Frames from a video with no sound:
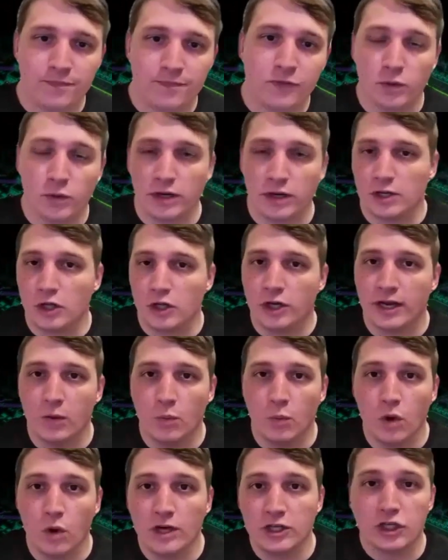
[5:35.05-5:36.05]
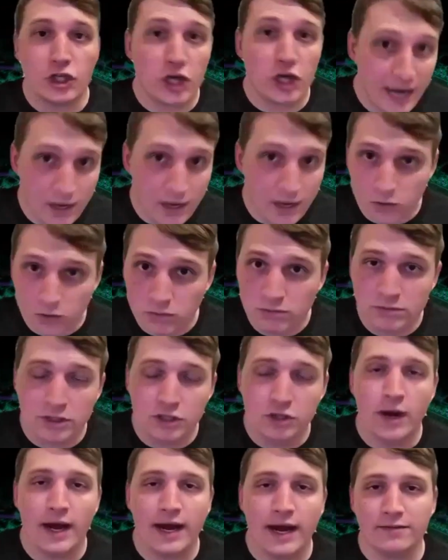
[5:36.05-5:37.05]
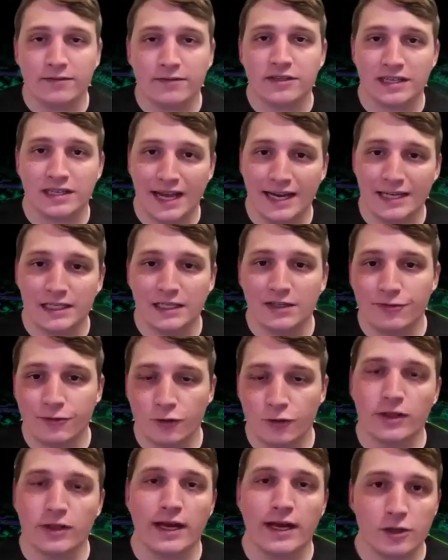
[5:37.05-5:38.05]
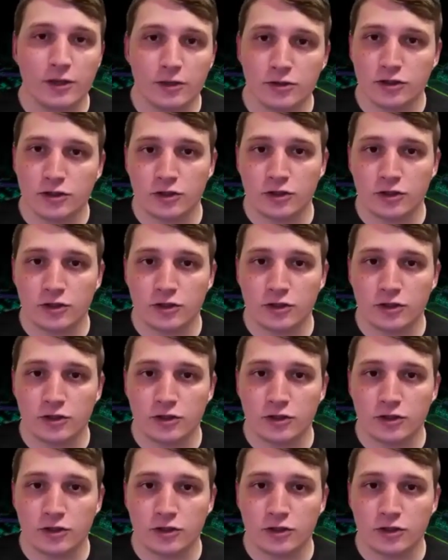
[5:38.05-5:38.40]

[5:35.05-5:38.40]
we're going to look at what channel you have selected for that user.